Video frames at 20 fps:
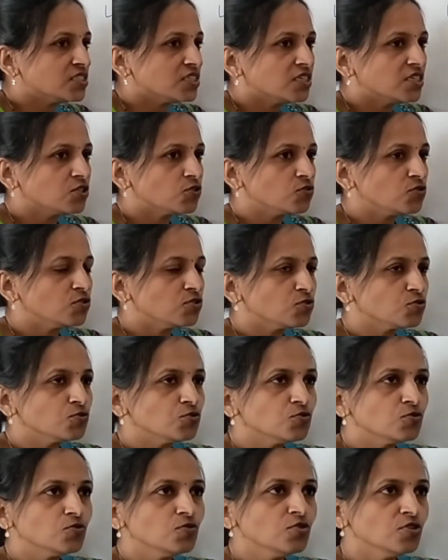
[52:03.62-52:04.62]
uh, to, to
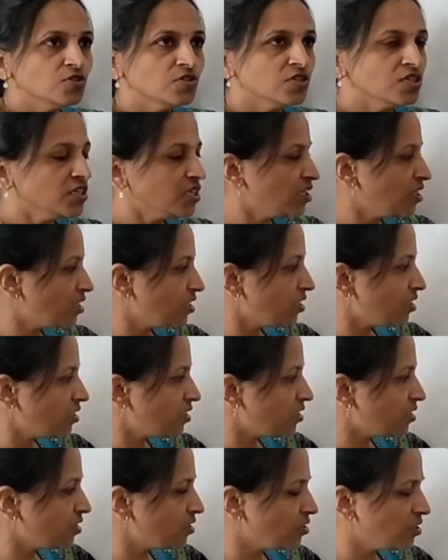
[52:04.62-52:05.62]
do
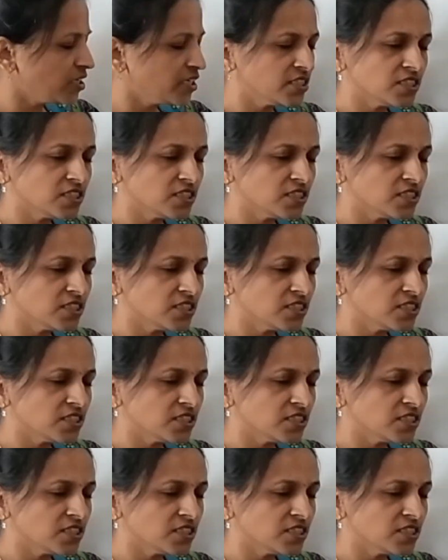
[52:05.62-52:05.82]
Uh,